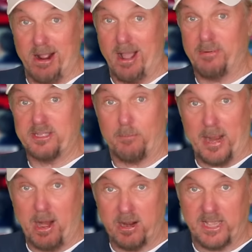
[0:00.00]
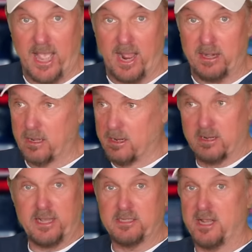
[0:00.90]
How about the bear cat?
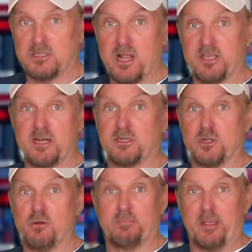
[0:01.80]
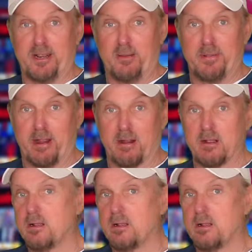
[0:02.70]
That has nothing to do with being a bear.